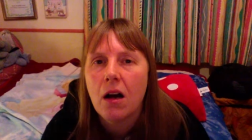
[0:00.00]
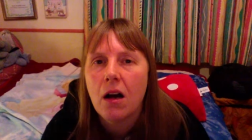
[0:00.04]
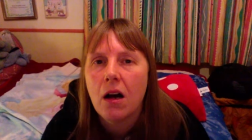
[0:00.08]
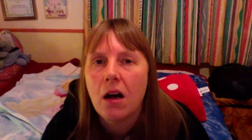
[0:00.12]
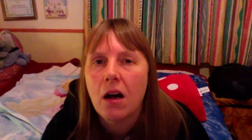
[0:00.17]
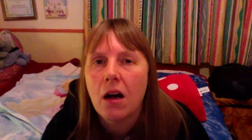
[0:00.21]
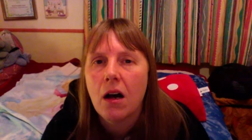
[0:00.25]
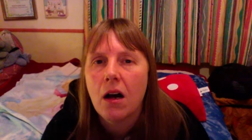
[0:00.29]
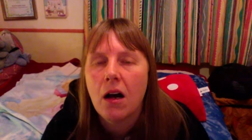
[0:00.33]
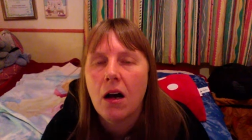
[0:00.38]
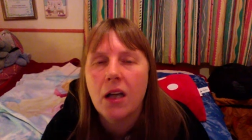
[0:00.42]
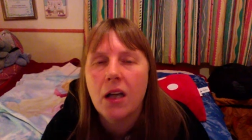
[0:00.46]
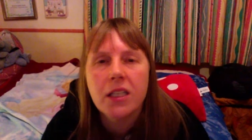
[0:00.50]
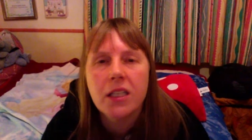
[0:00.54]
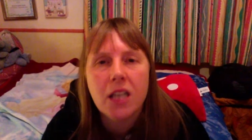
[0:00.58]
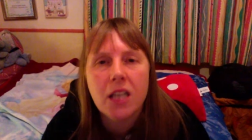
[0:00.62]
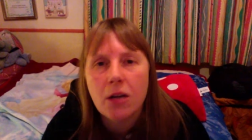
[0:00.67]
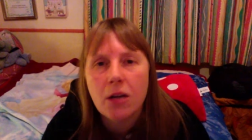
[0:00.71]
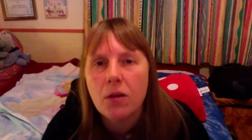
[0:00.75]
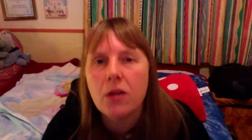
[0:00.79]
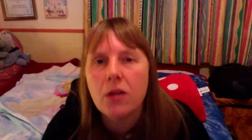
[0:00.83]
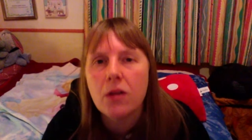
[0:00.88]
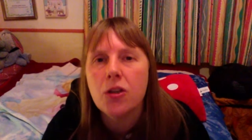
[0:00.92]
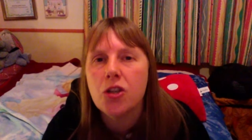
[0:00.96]
I
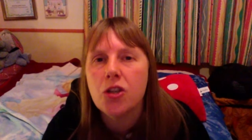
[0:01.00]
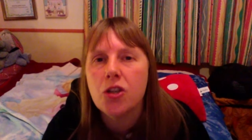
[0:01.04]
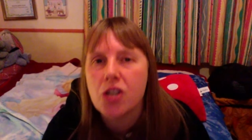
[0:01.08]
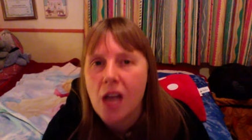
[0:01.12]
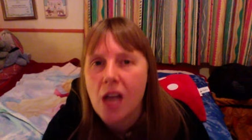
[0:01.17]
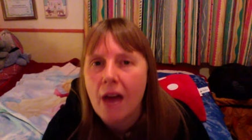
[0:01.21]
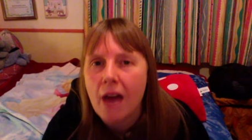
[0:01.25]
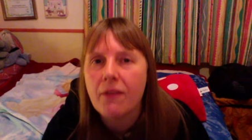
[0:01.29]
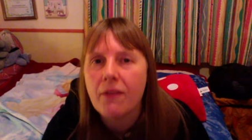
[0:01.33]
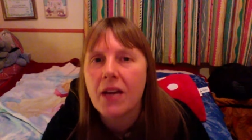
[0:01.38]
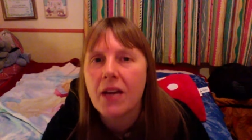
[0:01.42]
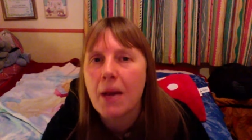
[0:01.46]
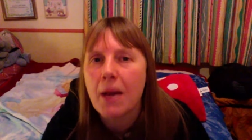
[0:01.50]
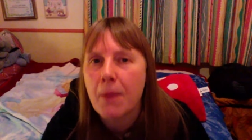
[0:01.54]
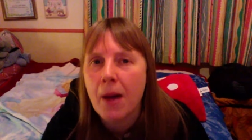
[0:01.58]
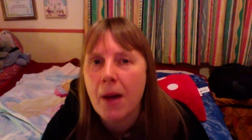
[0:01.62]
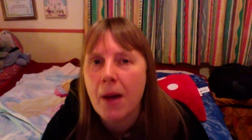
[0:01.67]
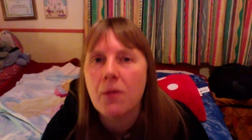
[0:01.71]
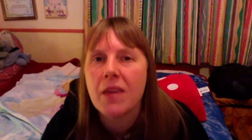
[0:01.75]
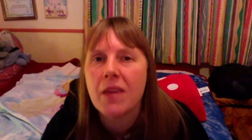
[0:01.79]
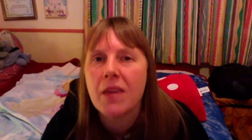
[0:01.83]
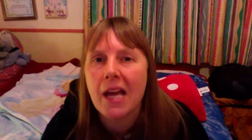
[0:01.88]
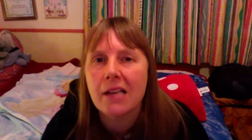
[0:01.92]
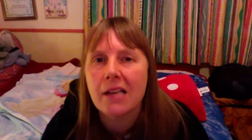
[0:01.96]
don't usually ever get back
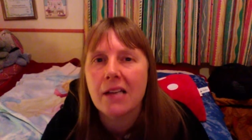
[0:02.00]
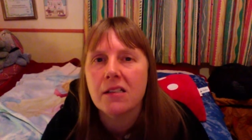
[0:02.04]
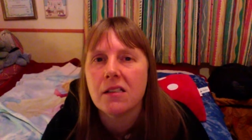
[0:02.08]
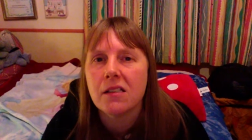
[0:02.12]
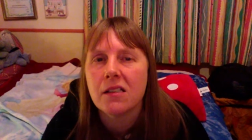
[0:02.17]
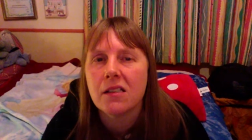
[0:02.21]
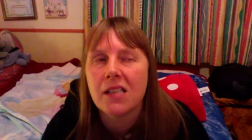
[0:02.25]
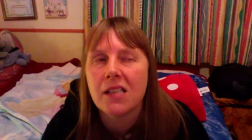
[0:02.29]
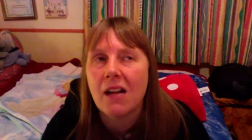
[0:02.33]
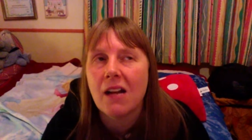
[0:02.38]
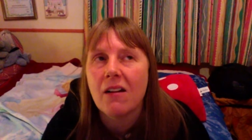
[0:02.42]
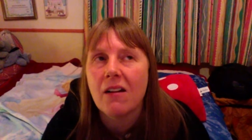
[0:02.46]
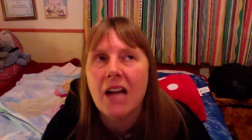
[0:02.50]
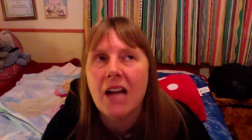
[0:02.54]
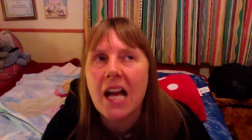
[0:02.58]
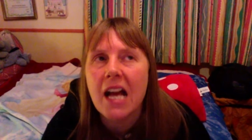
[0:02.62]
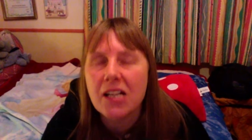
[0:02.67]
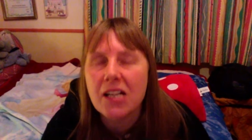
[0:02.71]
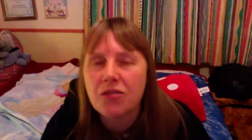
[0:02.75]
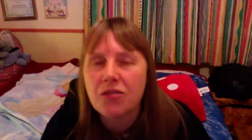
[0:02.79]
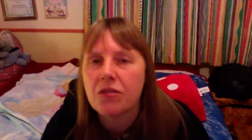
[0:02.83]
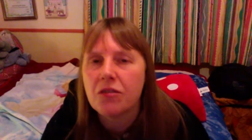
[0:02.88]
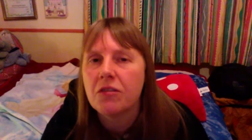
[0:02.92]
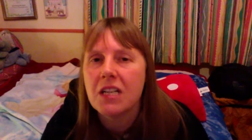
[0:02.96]
with exes. They're an
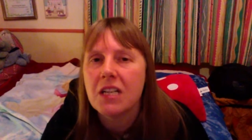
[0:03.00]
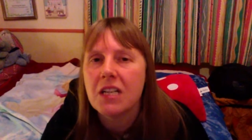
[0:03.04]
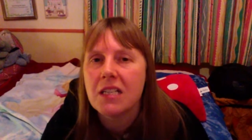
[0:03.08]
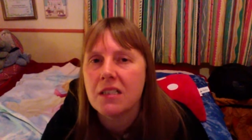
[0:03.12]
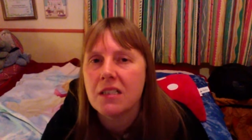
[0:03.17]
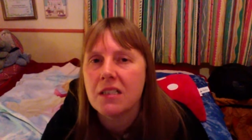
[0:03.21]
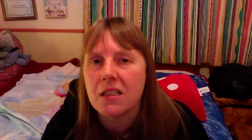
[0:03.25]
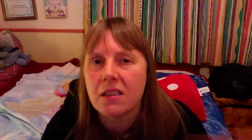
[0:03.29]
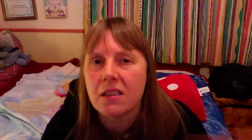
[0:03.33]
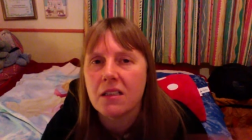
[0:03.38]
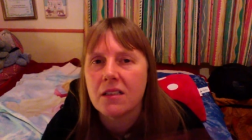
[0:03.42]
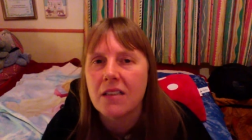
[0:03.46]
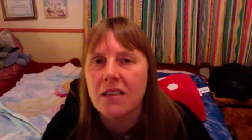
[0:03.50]
ex for a reason.